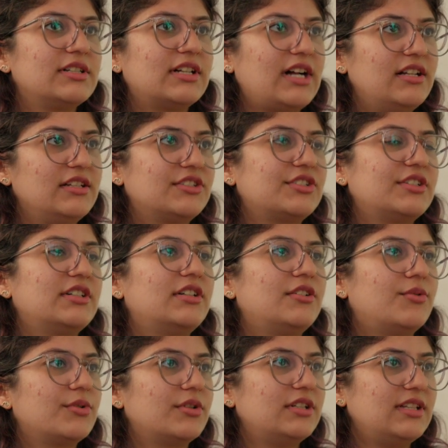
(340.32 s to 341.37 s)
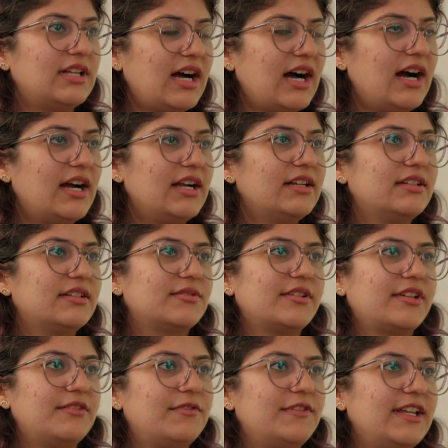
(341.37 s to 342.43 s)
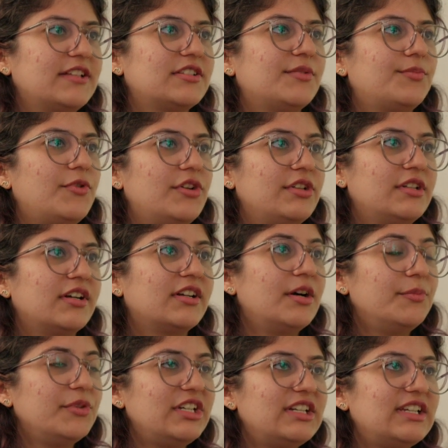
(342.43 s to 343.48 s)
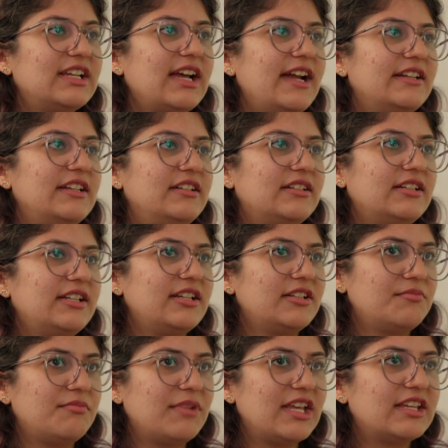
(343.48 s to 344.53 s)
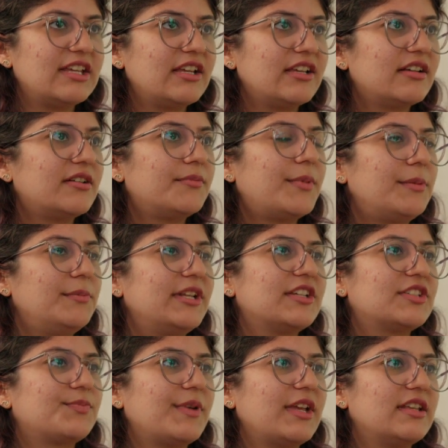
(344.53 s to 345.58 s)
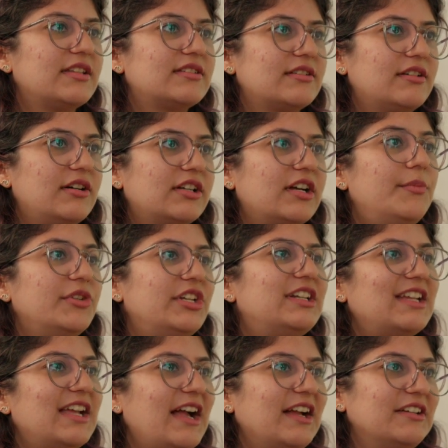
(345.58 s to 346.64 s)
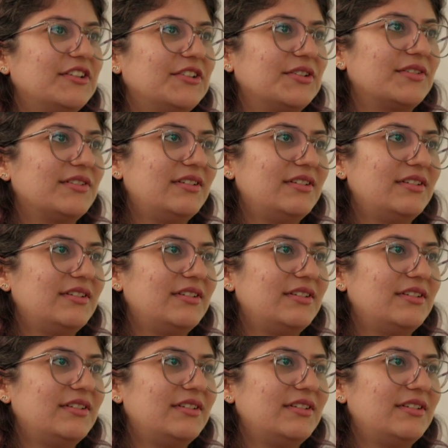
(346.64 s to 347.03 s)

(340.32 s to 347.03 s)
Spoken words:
culture, local art reflects upon a community identity and making a public space a community anchor?